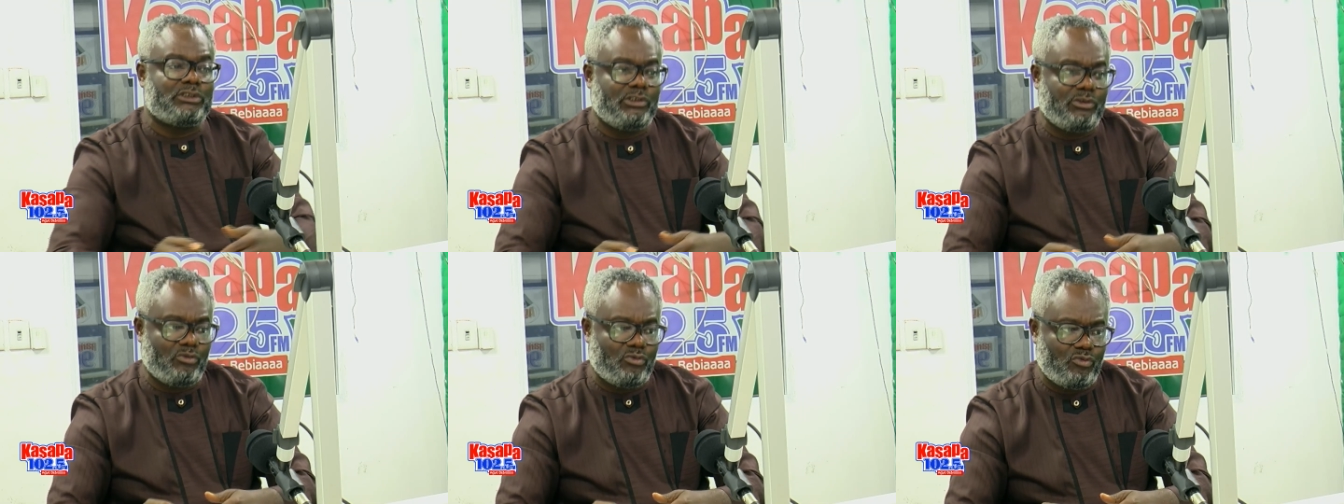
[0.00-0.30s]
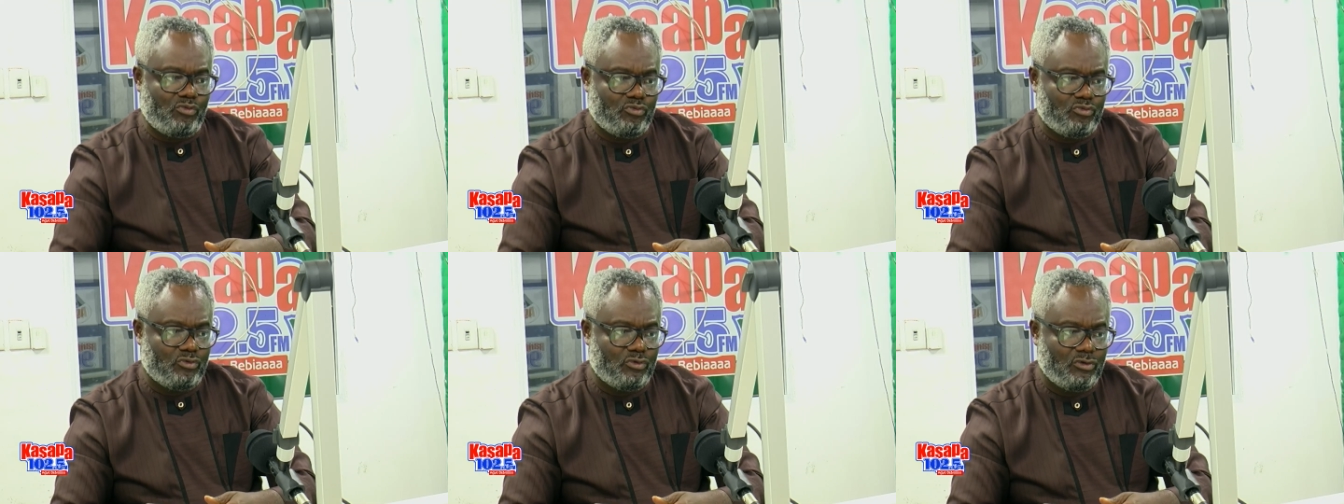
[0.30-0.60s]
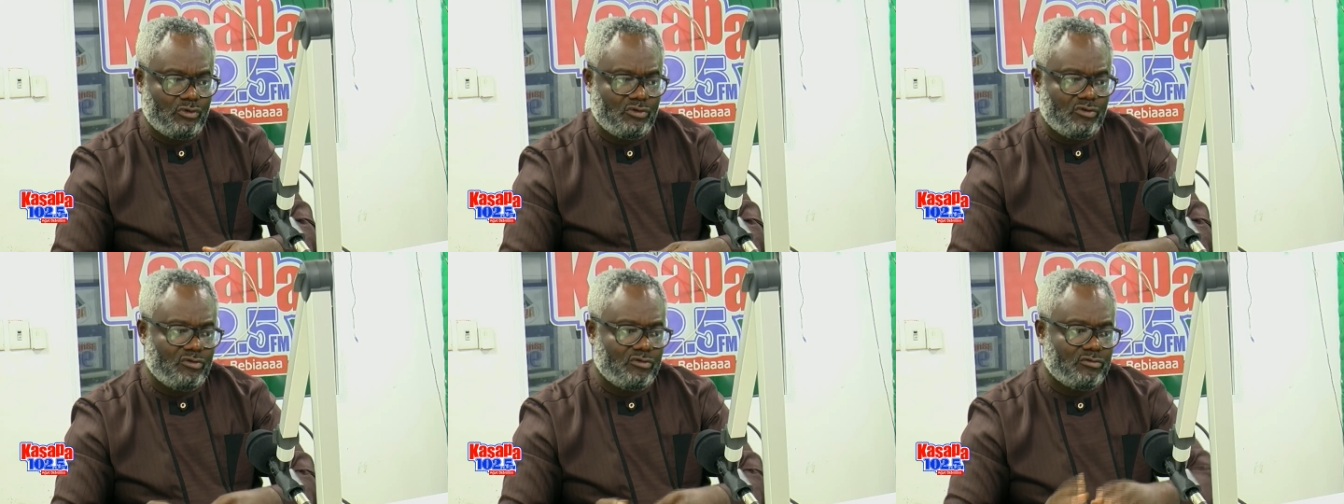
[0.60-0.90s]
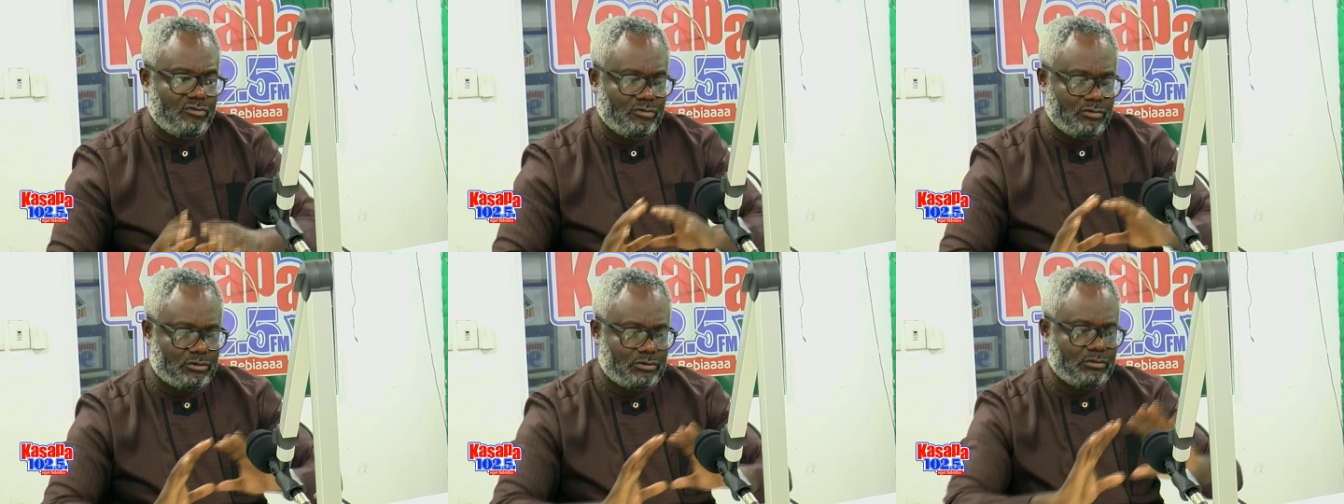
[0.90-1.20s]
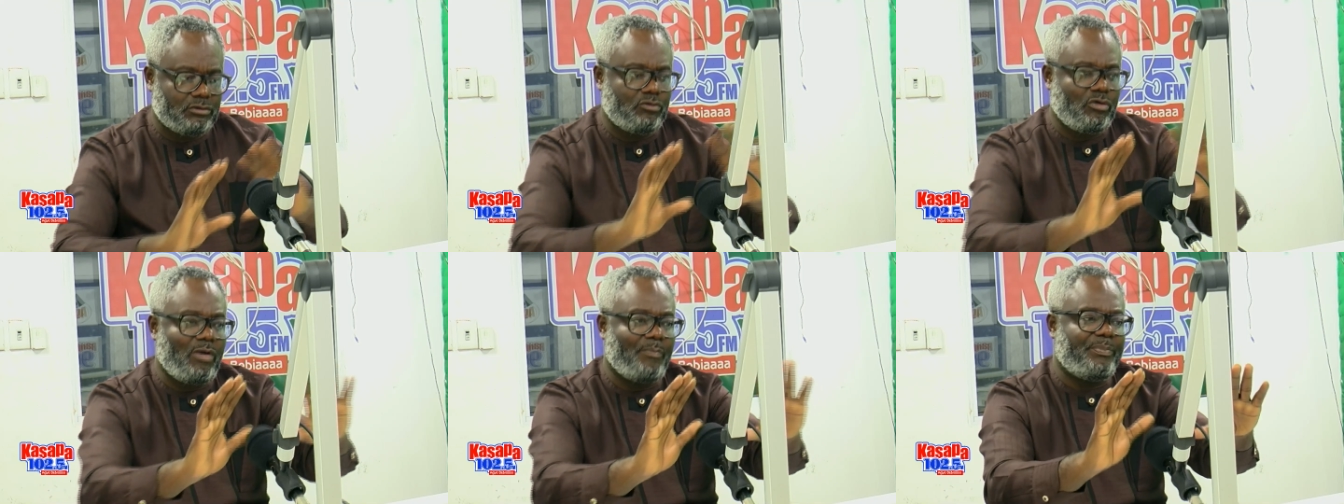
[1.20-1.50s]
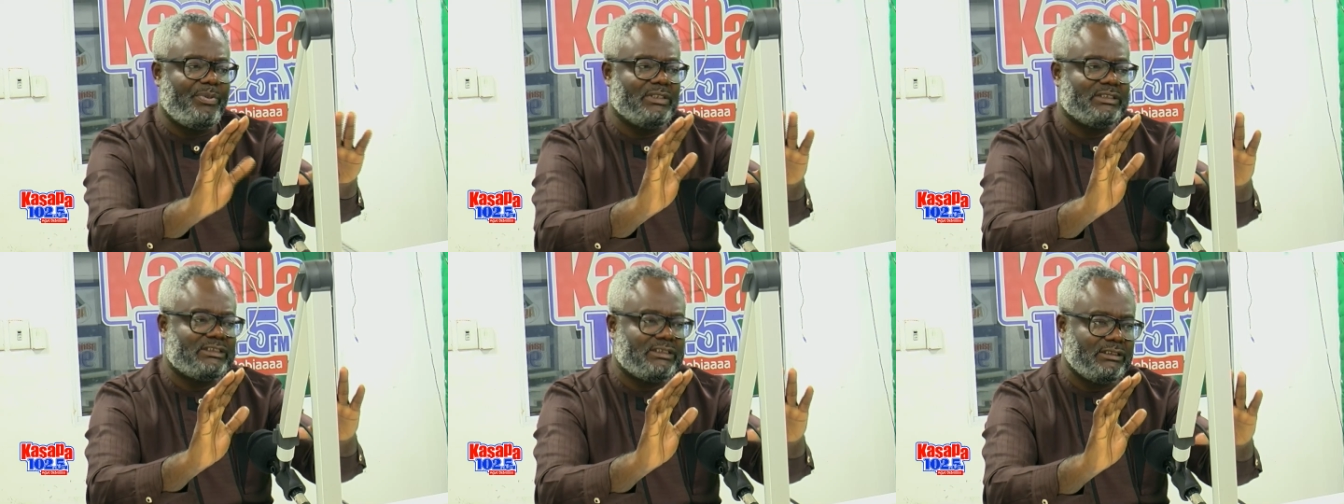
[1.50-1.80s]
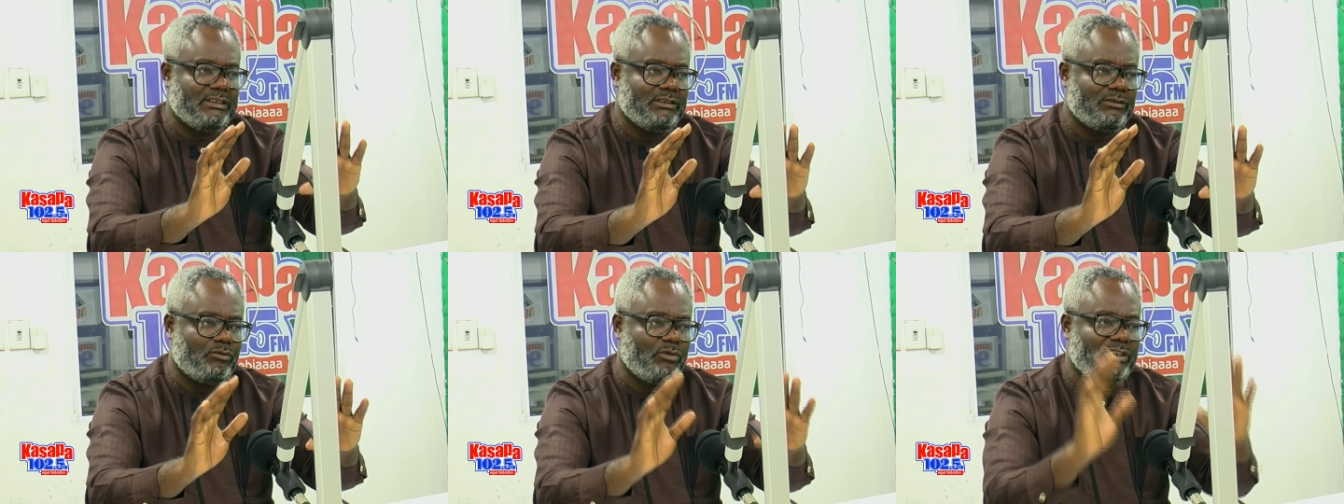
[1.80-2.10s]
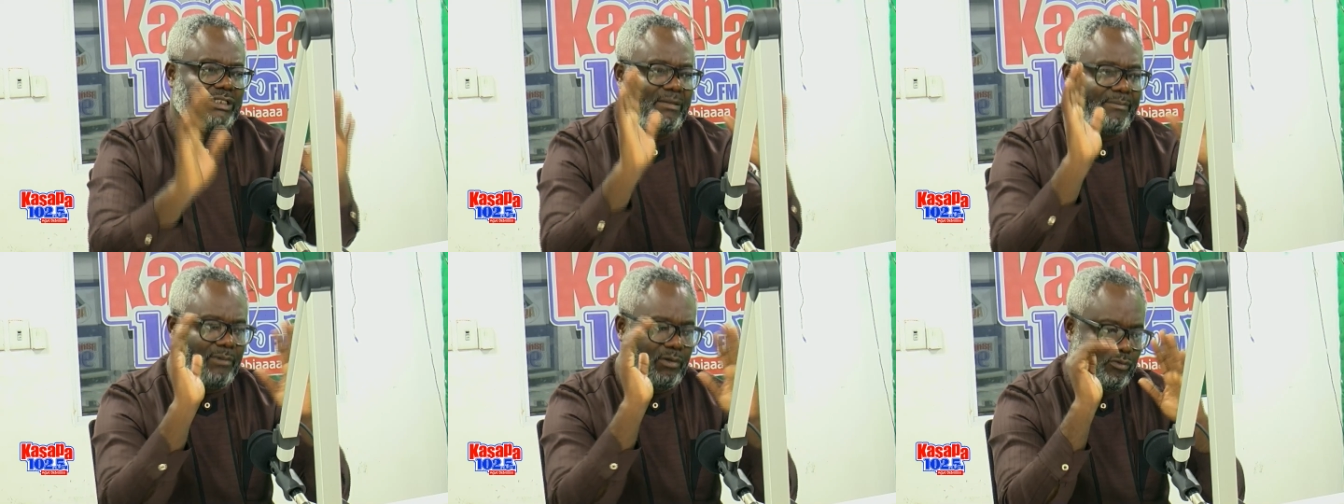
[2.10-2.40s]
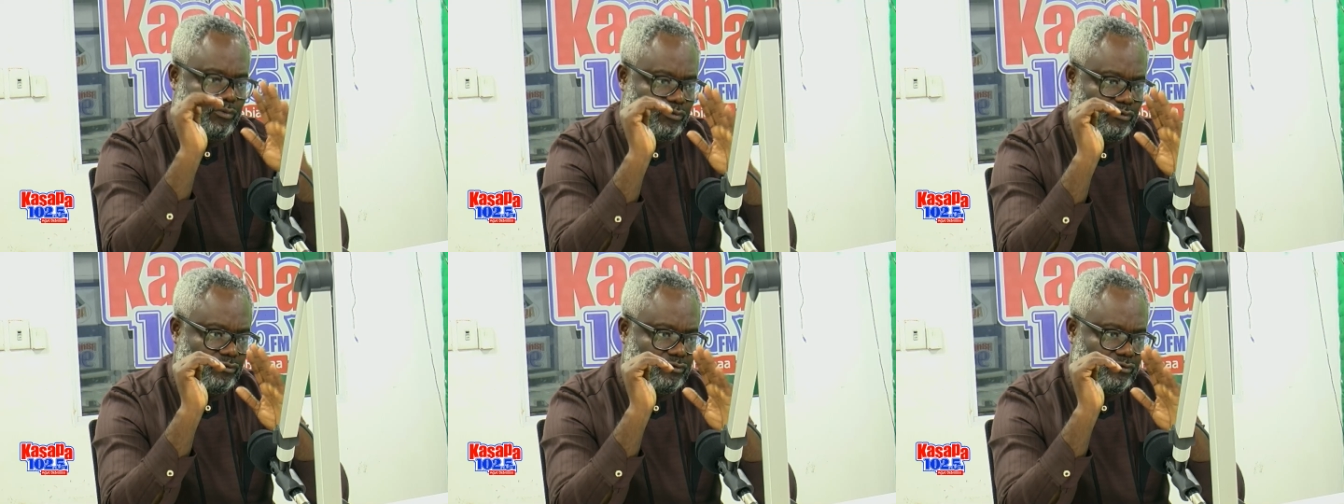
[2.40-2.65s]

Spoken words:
you. No apprentice, no the amount.